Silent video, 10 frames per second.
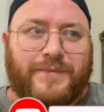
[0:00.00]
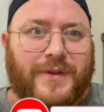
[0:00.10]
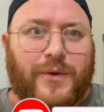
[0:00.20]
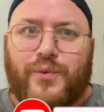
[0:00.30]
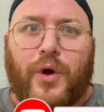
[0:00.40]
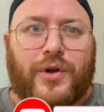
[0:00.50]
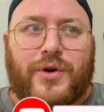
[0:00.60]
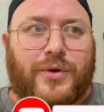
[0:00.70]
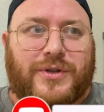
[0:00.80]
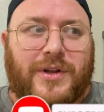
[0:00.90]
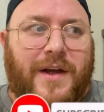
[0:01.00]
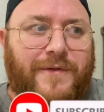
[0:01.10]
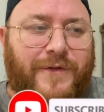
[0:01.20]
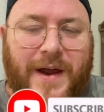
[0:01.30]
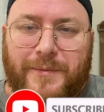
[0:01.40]
Rollercoaster
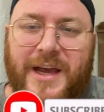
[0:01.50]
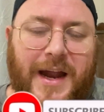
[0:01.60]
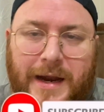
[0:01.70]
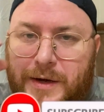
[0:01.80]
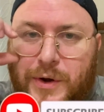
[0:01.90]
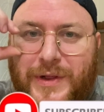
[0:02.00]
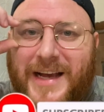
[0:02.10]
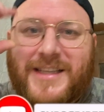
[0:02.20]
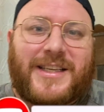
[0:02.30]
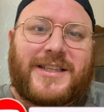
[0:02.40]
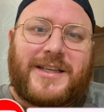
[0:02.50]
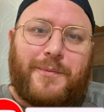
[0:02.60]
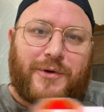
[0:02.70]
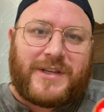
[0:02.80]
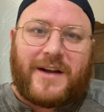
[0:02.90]
loving family, and I know like
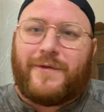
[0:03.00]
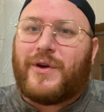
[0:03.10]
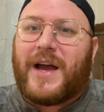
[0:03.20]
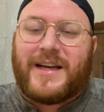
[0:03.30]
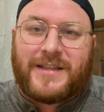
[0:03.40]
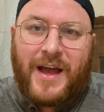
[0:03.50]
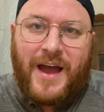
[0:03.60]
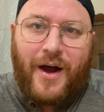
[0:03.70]
60% of you guys